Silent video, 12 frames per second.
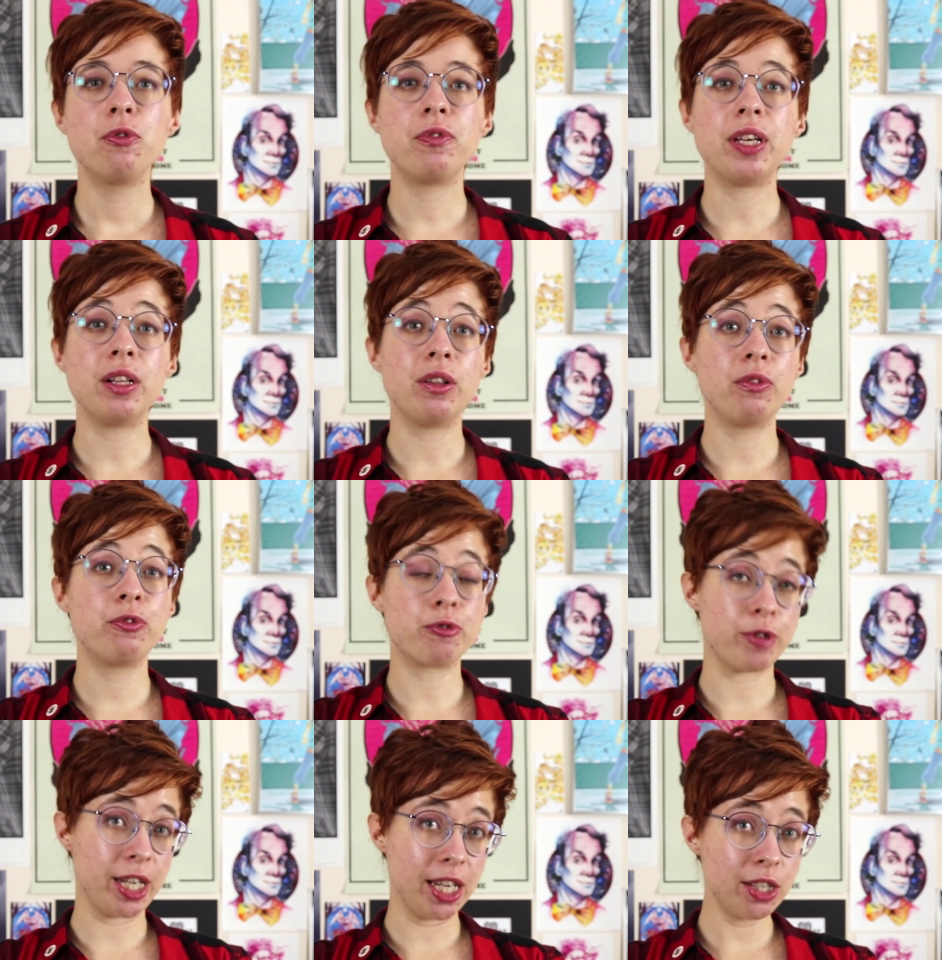Speaker 1: Feel
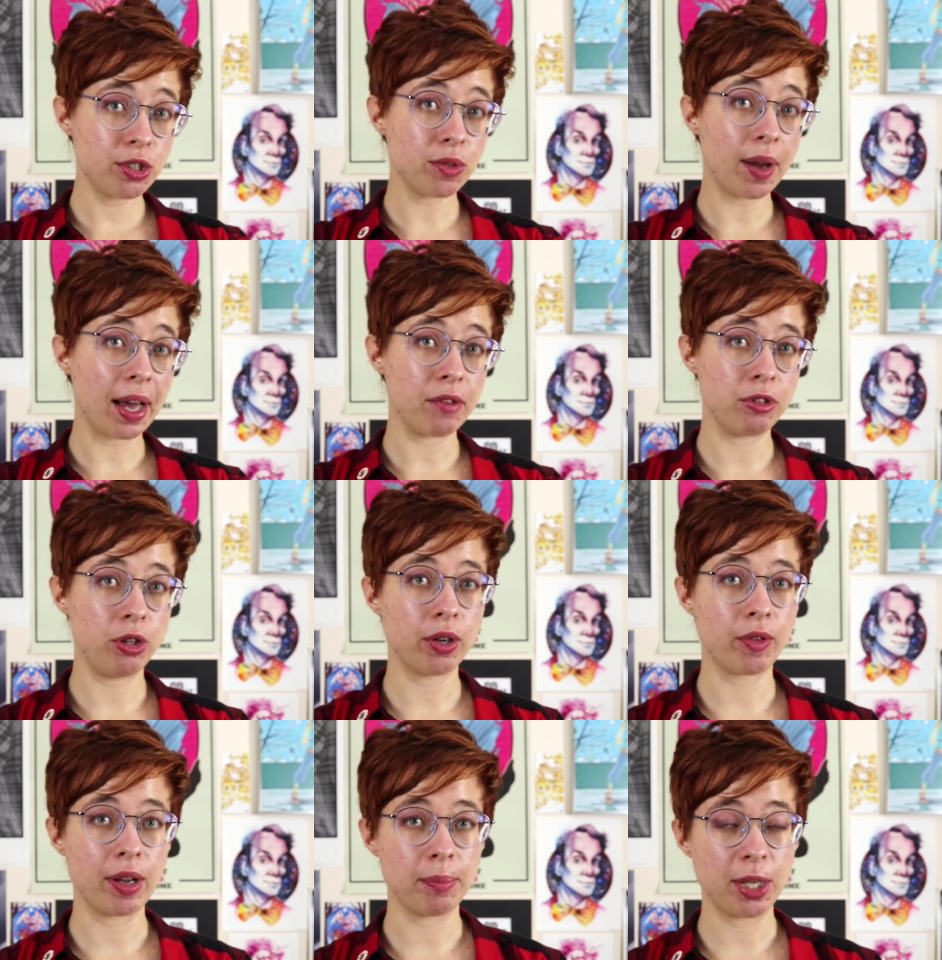free to have a look
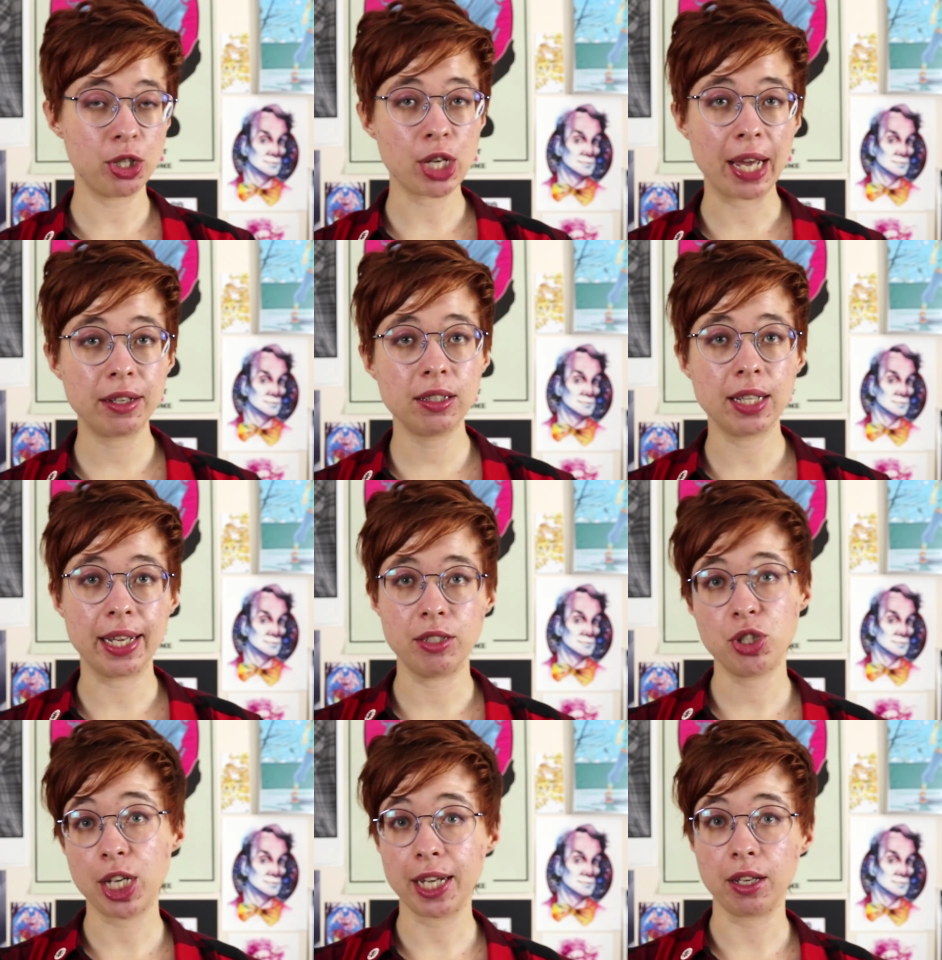around my channel and
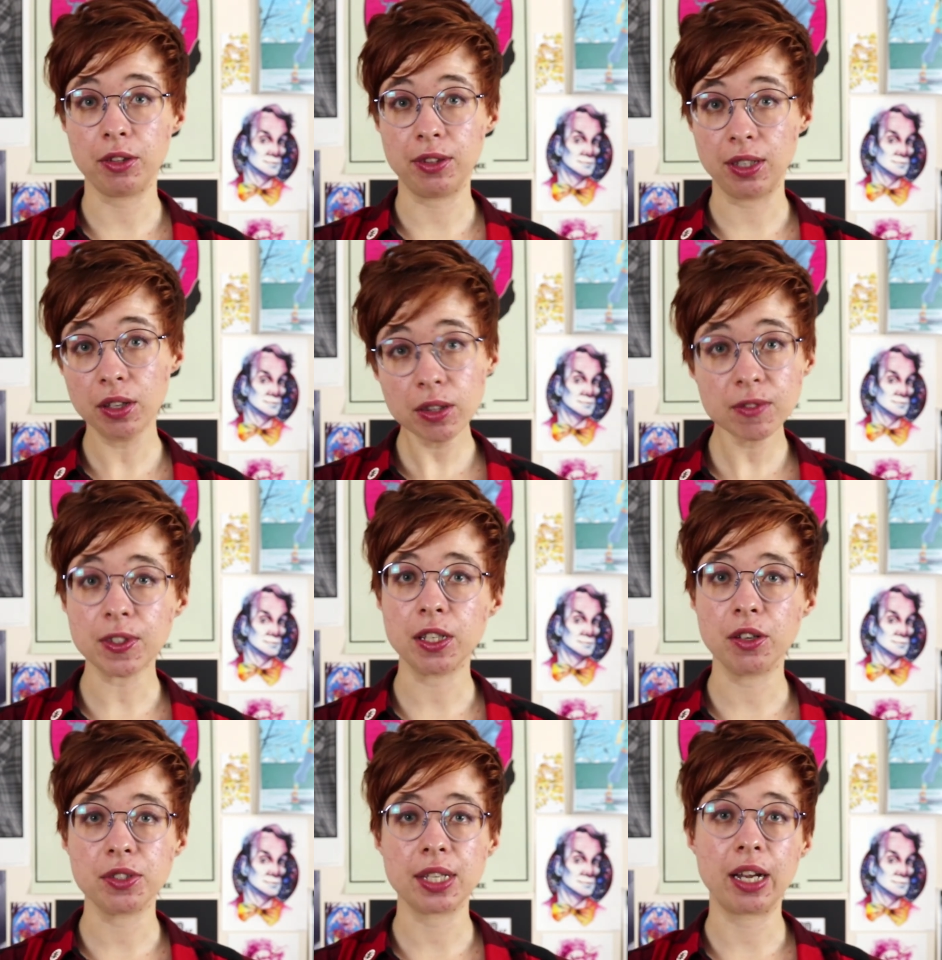check out the other
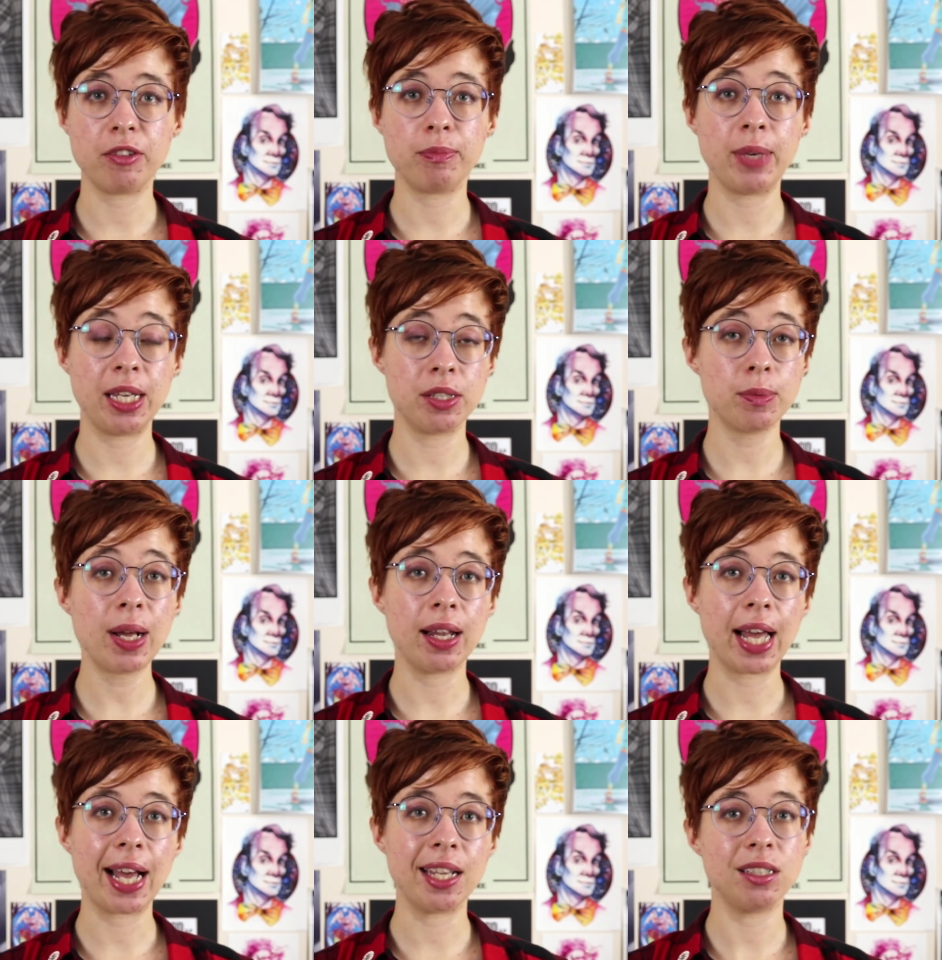videos that I've made as
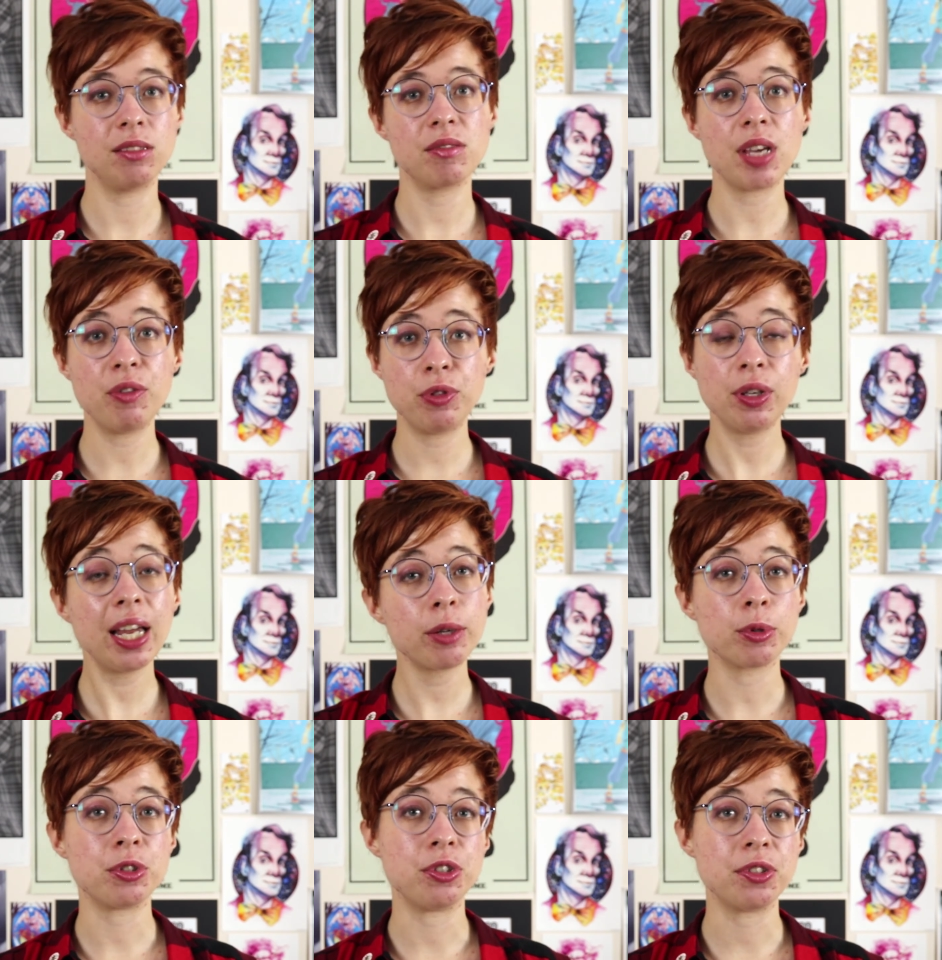well, and if you like
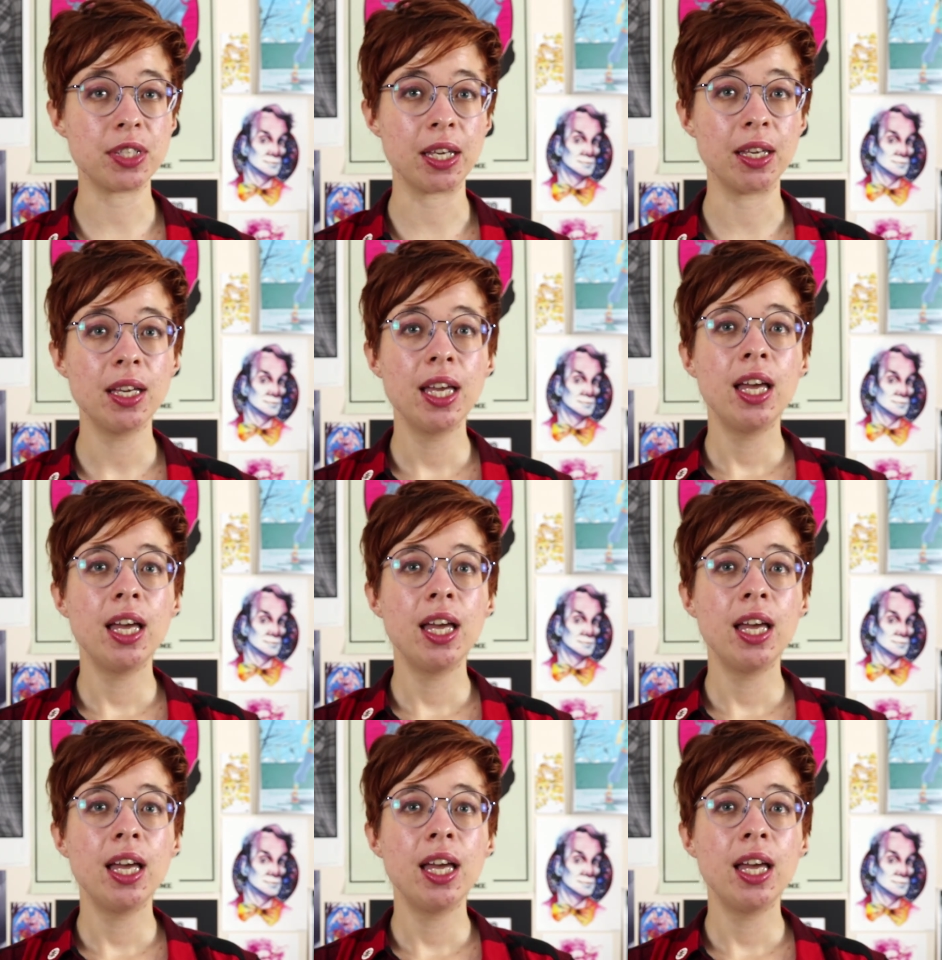what you see,